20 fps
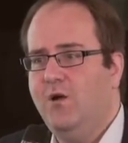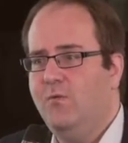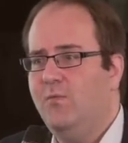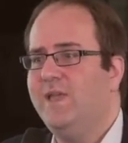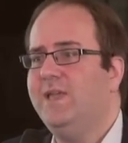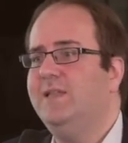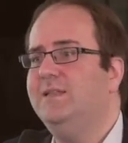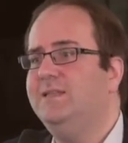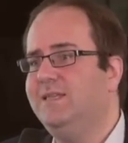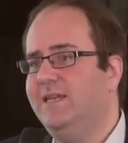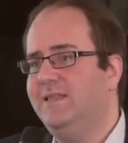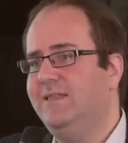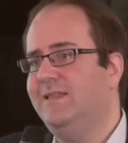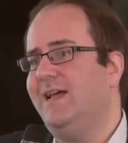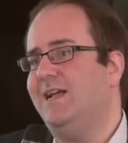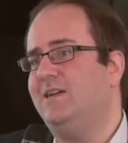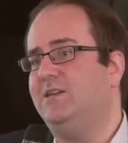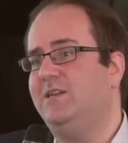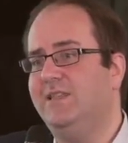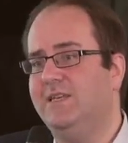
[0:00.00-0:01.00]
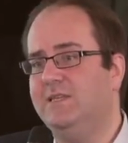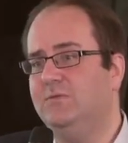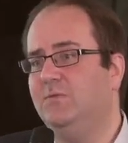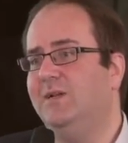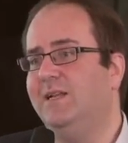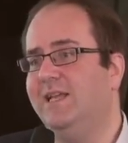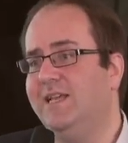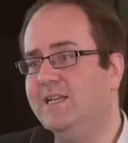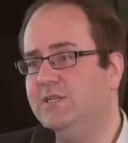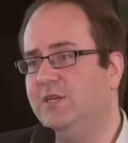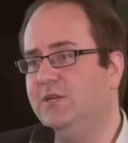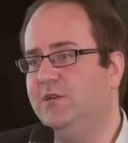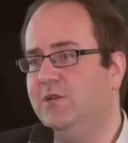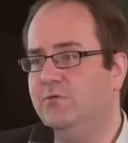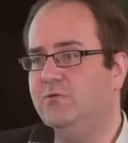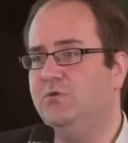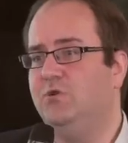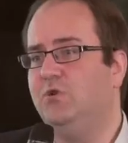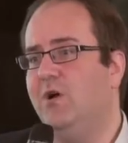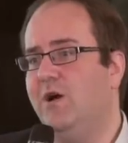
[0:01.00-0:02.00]
we can see that actually this will lead to
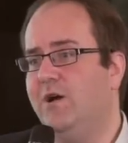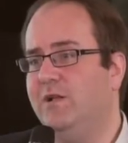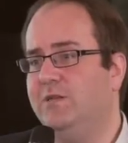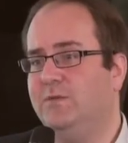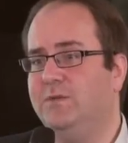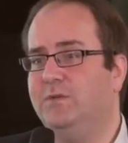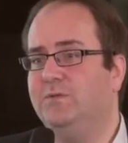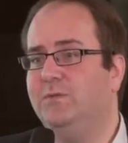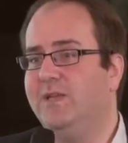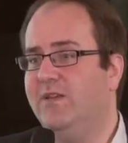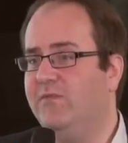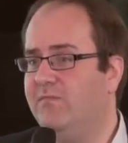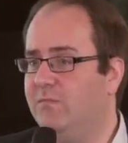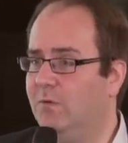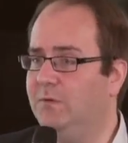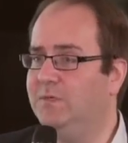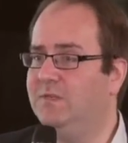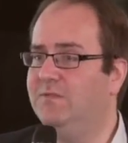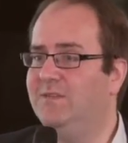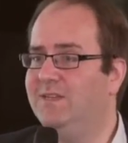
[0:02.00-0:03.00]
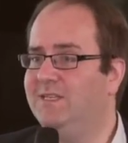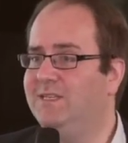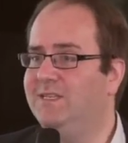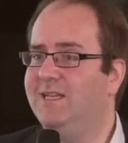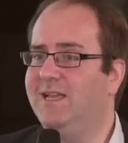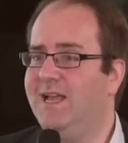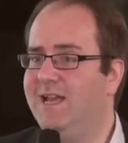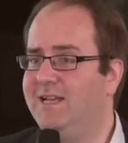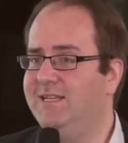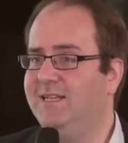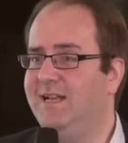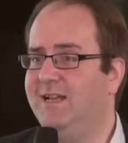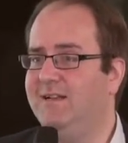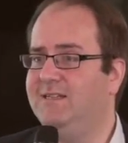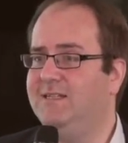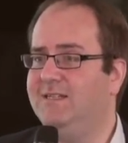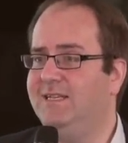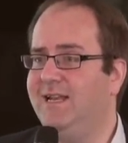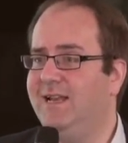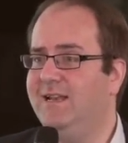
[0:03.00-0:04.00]
new trials which will give more sophisticated
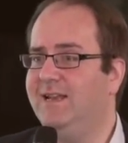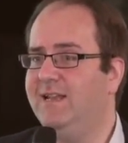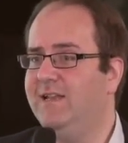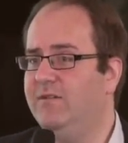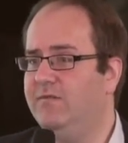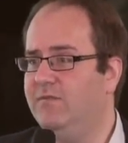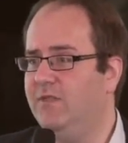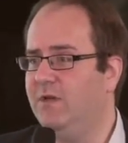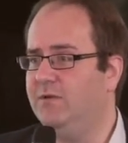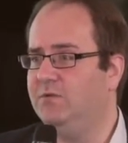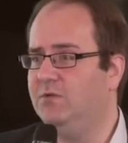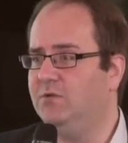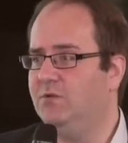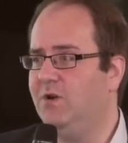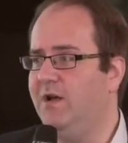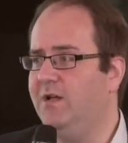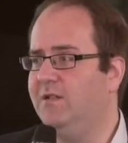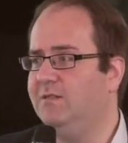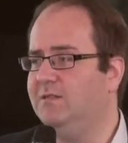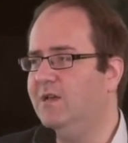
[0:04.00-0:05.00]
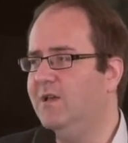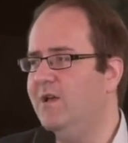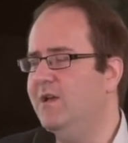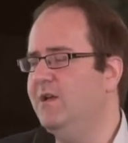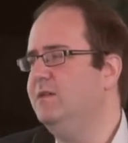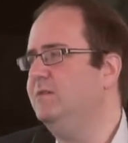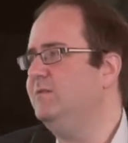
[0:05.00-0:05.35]
understanding of those trials.